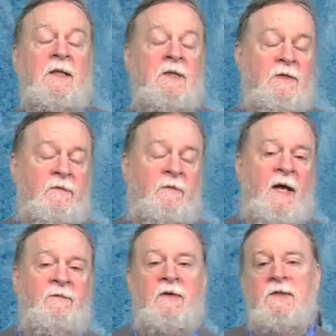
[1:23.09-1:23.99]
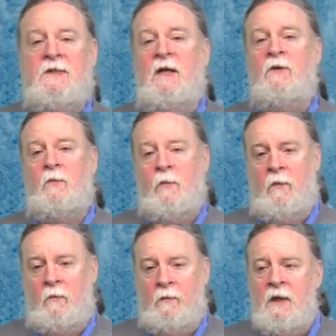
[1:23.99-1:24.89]
can survive outside the
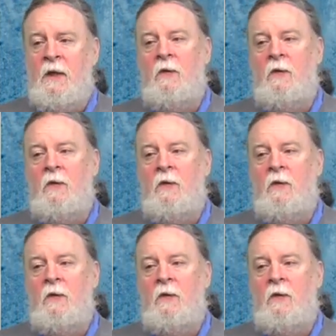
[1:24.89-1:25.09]
womb,